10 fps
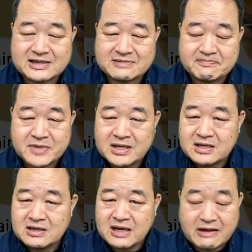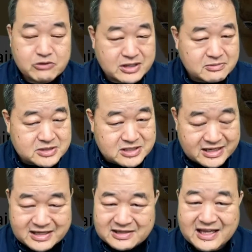And I would say
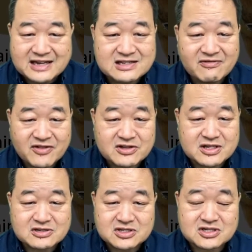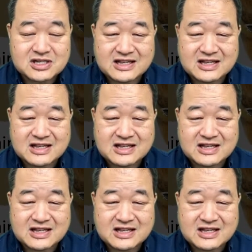that that is fairly consistent,